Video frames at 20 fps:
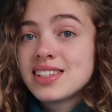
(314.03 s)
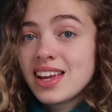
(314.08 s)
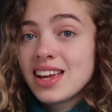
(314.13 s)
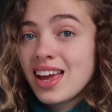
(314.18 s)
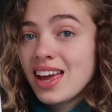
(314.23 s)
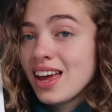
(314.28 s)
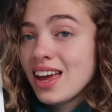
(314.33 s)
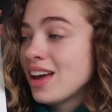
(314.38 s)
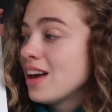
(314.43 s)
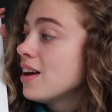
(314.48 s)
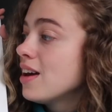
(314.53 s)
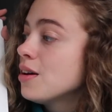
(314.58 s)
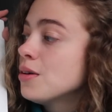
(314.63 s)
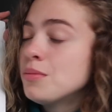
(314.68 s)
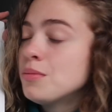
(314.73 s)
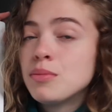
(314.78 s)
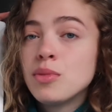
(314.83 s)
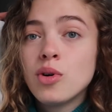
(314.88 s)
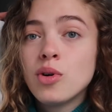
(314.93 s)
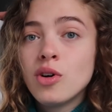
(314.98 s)
here
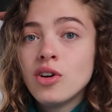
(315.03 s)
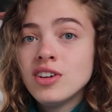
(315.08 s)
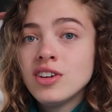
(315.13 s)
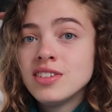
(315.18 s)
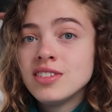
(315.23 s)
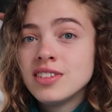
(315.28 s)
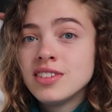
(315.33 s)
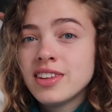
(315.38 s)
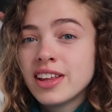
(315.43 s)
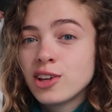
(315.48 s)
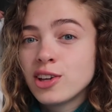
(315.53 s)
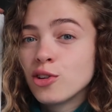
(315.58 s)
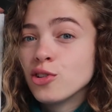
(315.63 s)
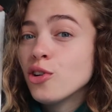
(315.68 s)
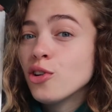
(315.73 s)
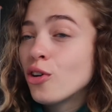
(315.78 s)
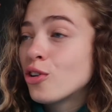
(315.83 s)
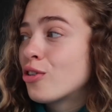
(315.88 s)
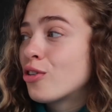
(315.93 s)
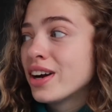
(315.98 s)
more, like
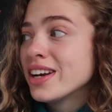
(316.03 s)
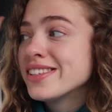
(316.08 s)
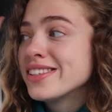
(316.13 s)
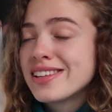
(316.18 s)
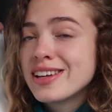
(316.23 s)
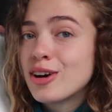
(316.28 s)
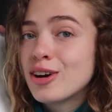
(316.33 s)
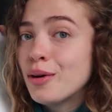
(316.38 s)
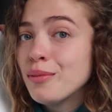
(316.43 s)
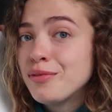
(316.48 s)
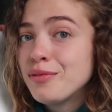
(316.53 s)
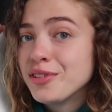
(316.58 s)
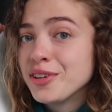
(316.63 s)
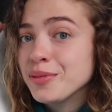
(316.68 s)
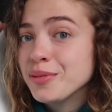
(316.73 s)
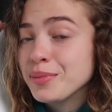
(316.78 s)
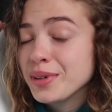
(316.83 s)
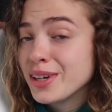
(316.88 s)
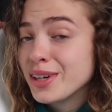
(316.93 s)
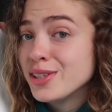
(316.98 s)
you're not crazily
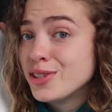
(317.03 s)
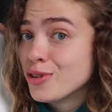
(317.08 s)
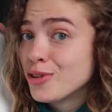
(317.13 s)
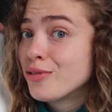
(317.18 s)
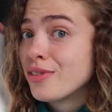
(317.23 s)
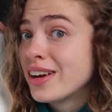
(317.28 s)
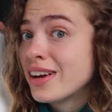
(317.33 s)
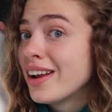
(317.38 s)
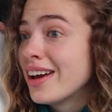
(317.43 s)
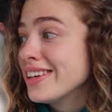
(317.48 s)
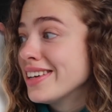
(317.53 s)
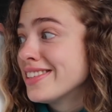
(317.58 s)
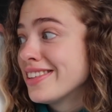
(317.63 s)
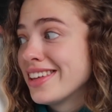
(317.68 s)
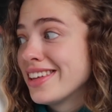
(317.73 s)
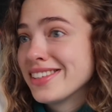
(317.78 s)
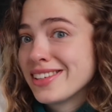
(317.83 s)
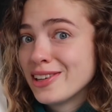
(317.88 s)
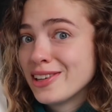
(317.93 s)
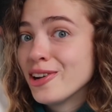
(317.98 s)
confident because you realize
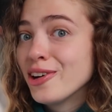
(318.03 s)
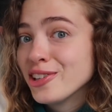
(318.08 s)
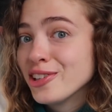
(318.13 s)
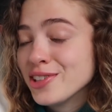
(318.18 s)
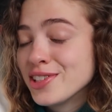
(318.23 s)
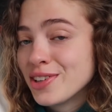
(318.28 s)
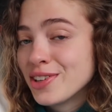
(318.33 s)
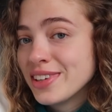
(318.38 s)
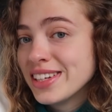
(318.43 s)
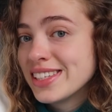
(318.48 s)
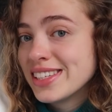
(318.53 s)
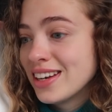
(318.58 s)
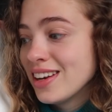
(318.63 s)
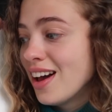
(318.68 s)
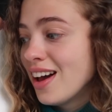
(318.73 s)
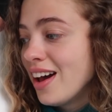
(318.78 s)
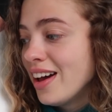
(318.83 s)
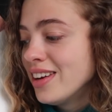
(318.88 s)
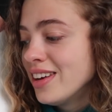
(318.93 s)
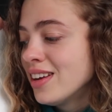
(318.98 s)
that there's a lot you still need to
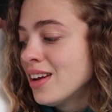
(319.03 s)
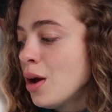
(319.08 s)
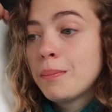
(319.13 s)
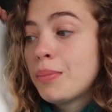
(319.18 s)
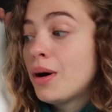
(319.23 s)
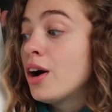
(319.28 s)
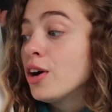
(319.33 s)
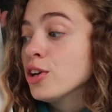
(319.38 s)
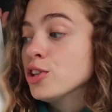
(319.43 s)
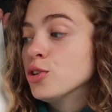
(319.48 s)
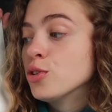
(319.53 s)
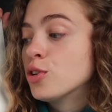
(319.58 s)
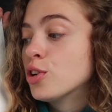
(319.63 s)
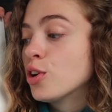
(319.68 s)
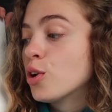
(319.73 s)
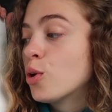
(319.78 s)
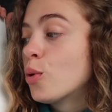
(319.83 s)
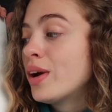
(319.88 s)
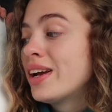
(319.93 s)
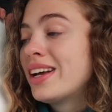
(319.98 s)
learn, but you
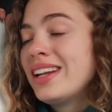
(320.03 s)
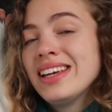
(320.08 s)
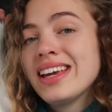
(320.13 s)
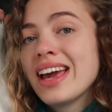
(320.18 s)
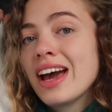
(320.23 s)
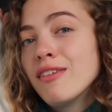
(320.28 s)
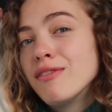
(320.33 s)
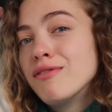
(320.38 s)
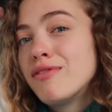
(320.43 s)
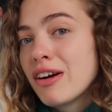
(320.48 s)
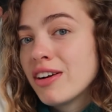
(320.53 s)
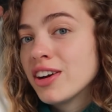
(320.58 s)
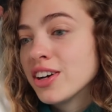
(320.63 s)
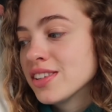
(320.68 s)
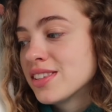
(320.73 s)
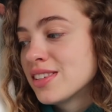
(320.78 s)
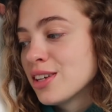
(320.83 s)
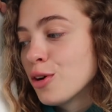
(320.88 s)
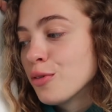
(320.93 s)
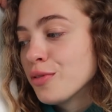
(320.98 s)
can quickly get a very
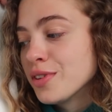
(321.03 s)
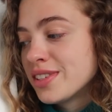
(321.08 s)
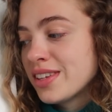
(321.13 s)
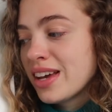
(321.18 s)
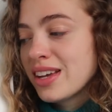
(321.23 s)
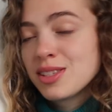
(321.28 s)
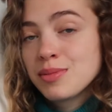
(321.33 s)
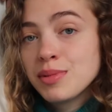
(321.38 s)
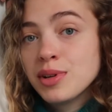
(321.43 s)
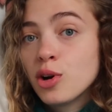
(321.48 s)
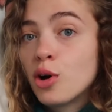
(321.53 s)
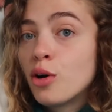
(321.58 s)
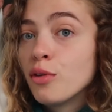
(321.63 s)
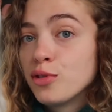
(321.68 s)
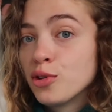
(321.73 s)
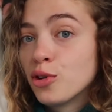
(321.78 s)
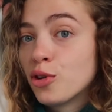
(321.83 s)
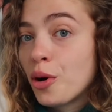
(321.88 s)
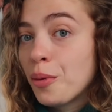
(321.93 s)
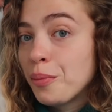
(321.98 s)
good self-assessment of your